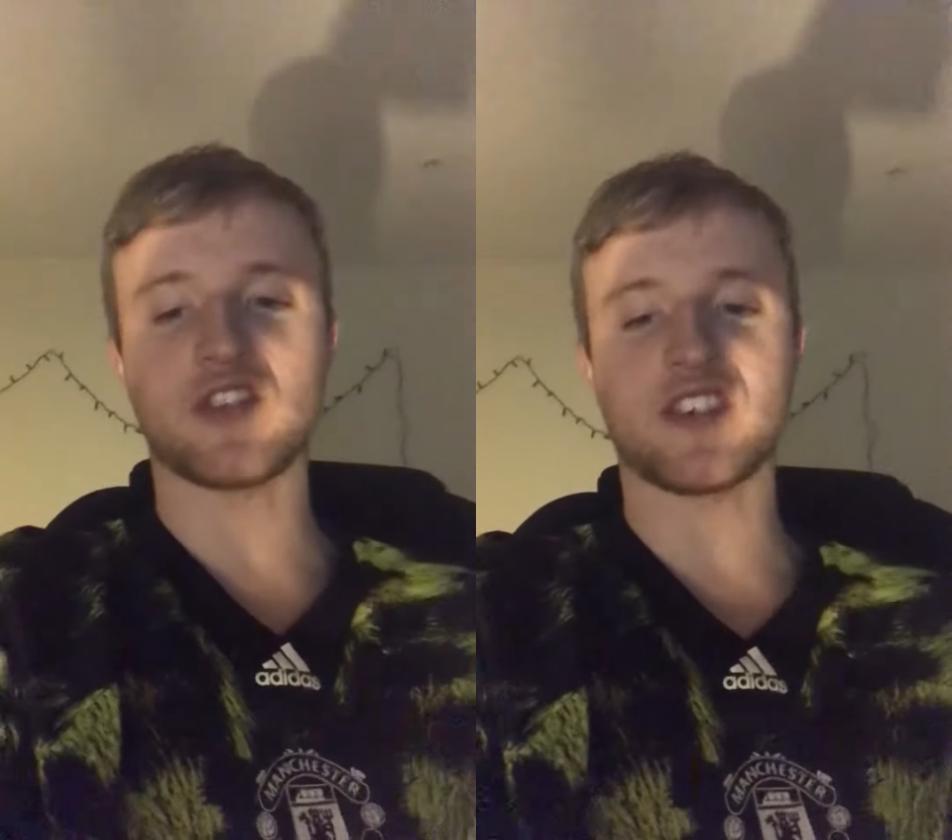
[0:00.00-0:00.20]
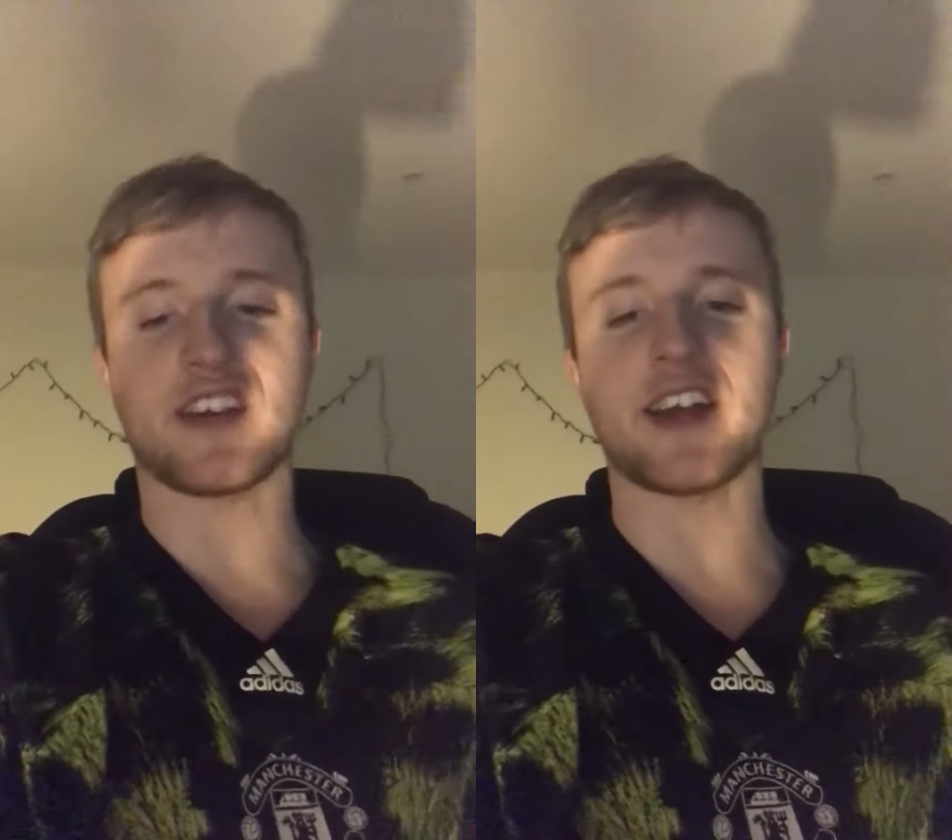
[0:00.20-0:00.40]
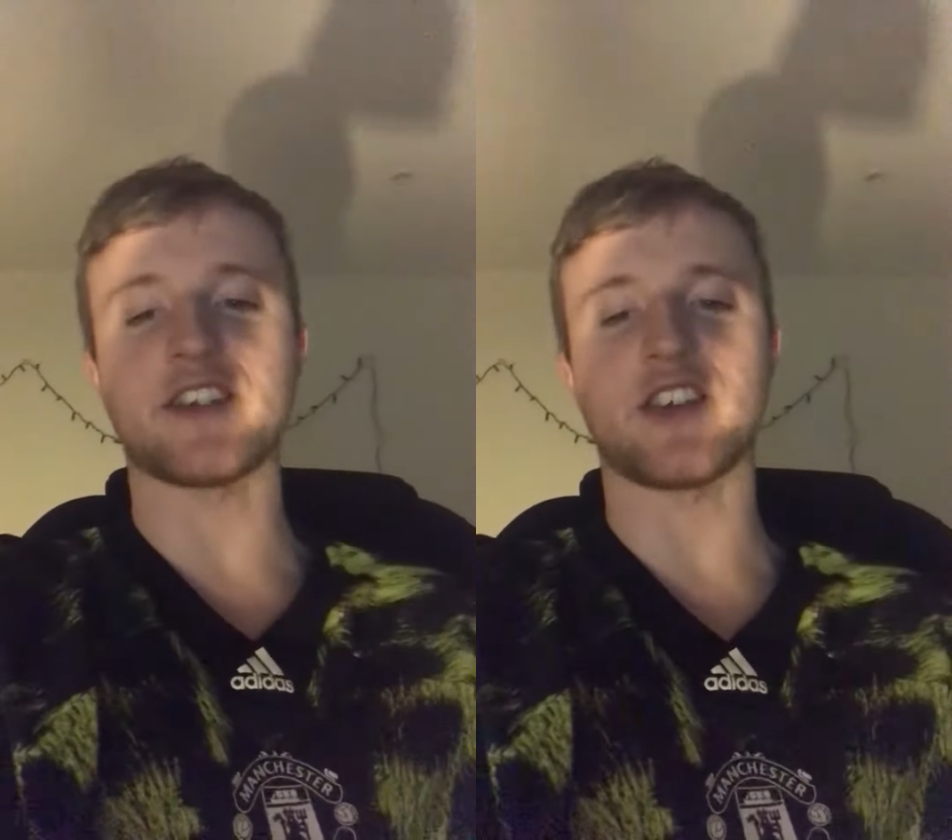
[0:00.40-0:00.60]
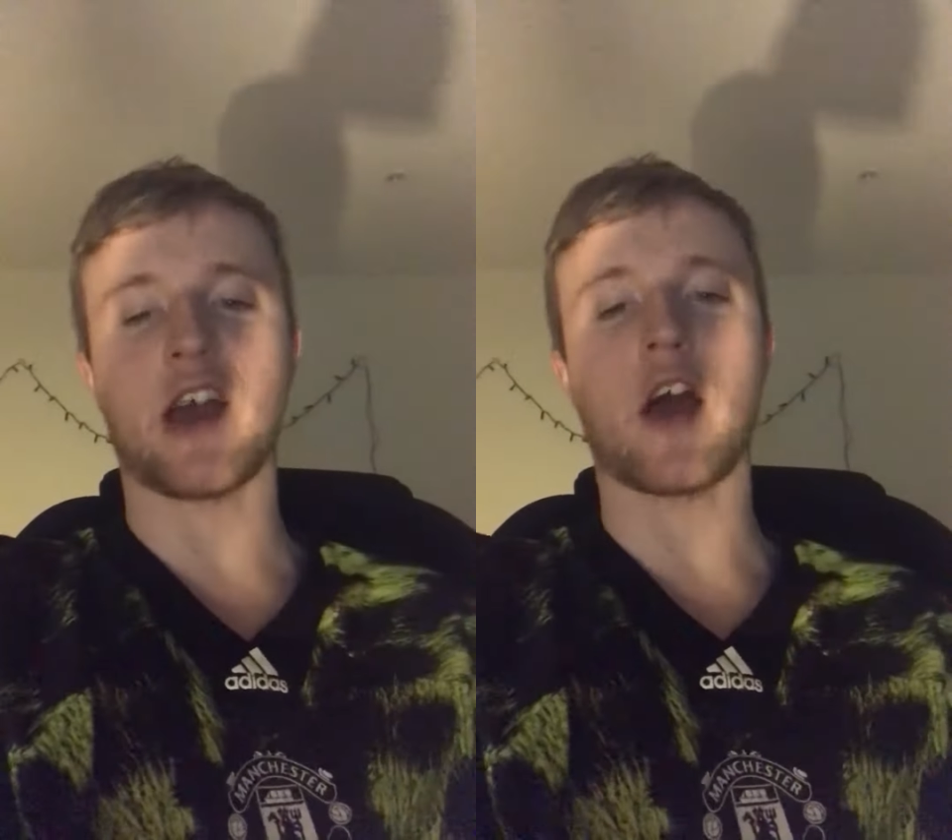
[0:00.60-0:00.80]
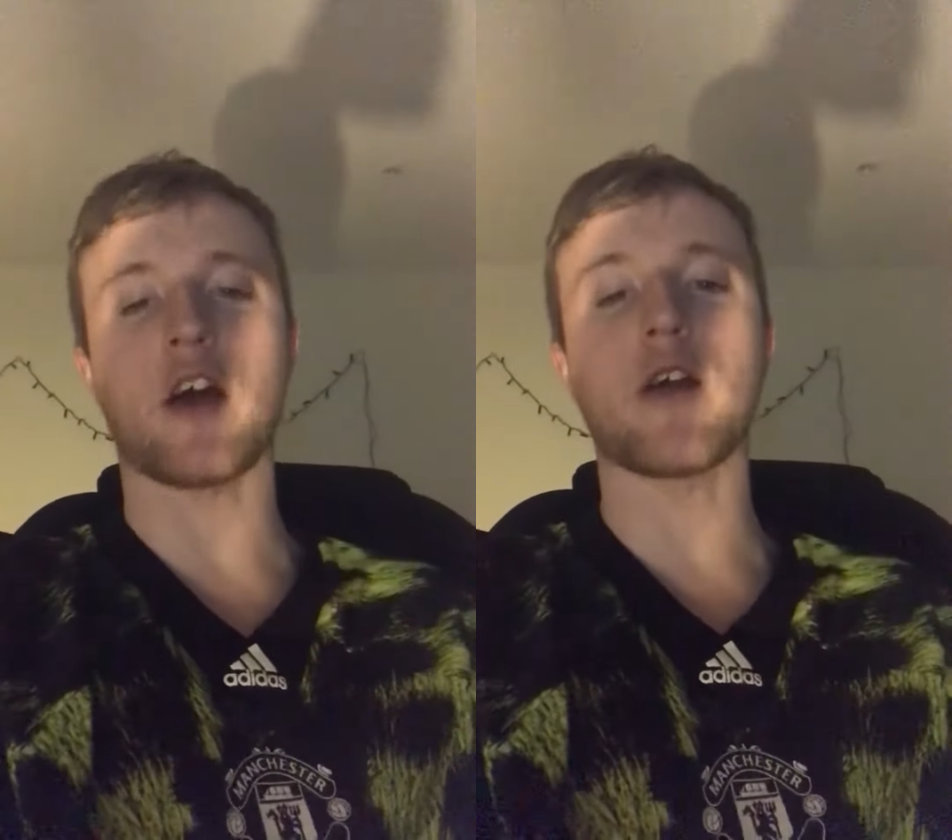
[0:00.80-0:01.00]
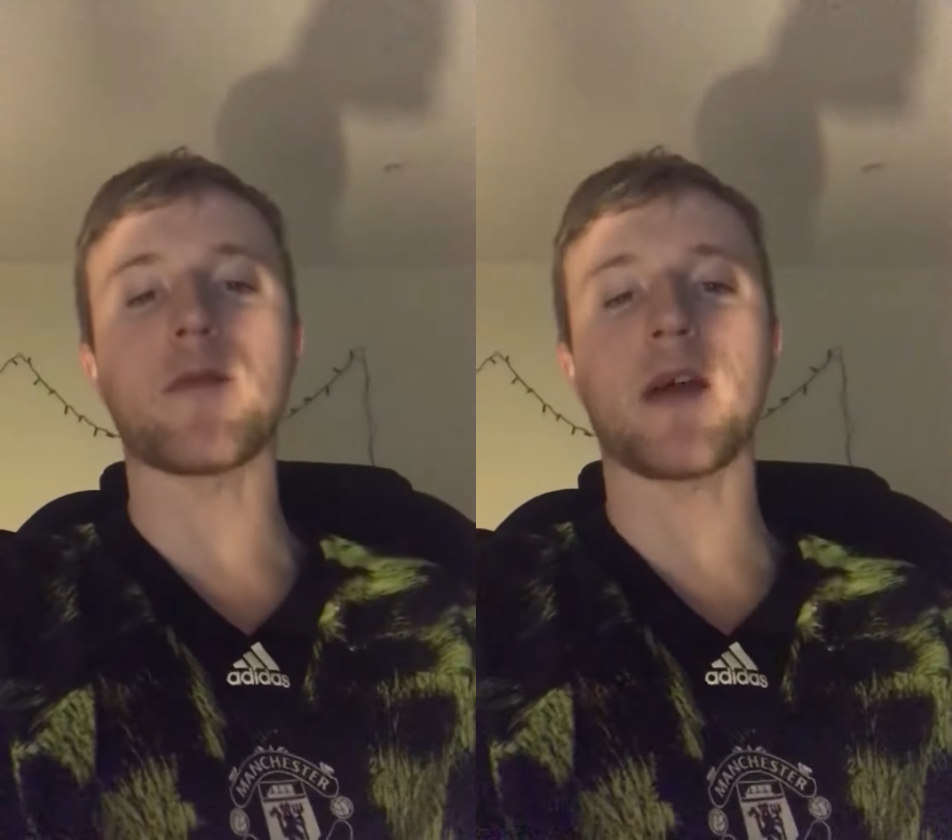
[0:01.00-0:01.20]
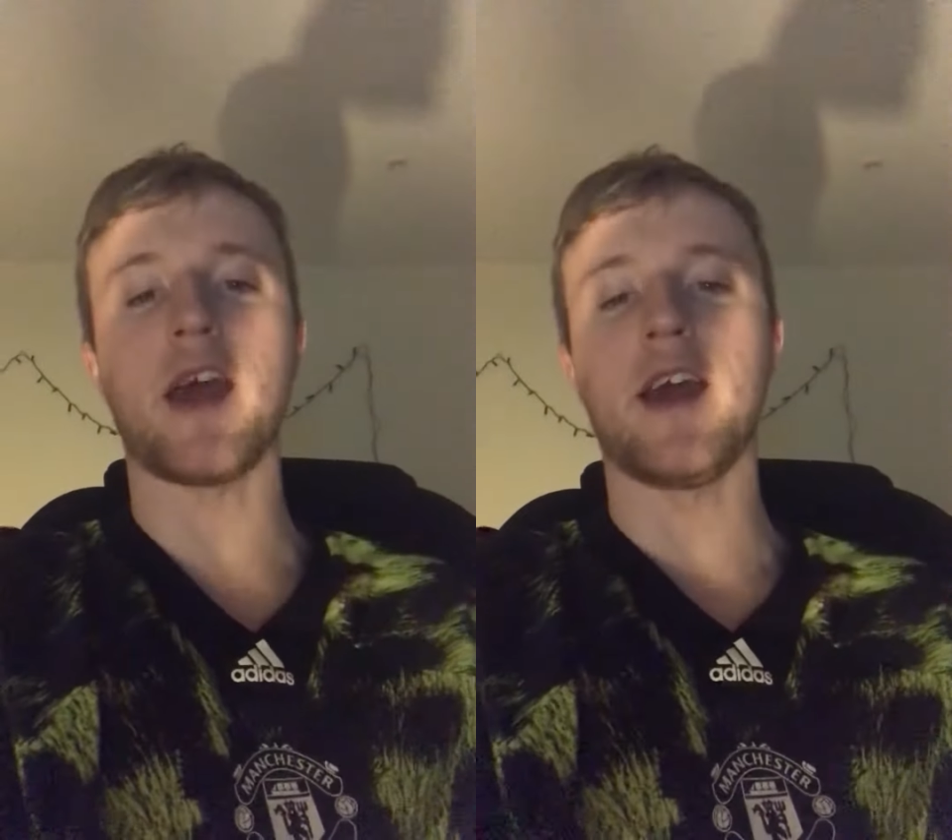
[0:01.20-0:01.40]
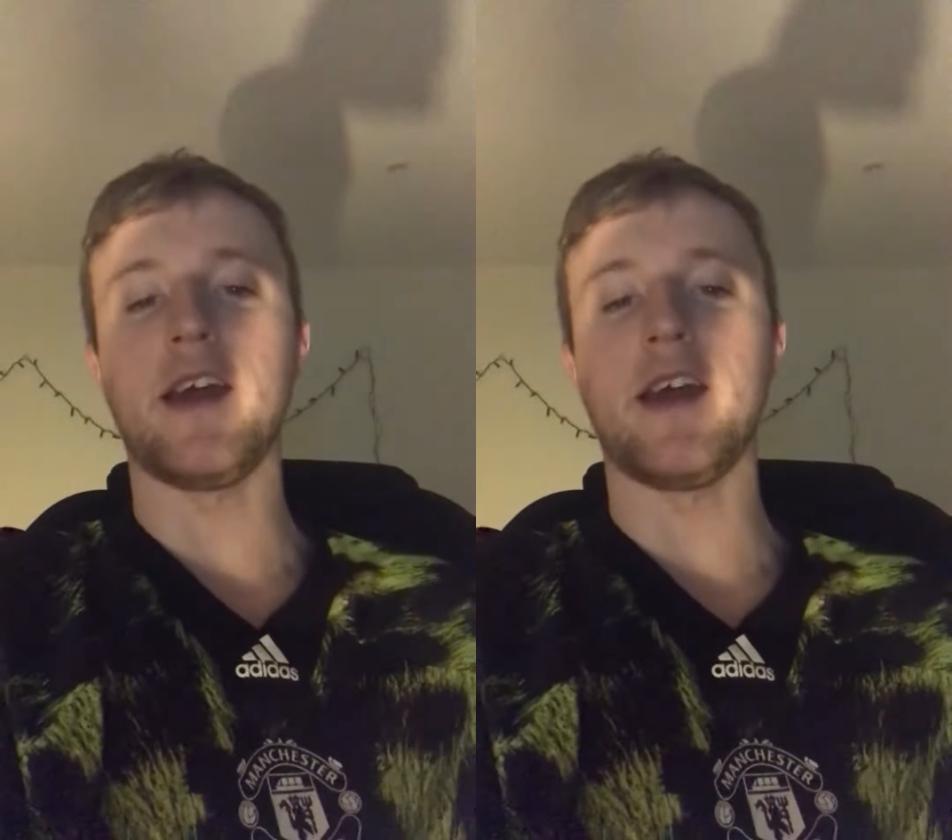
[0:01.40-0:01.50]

defeat at home,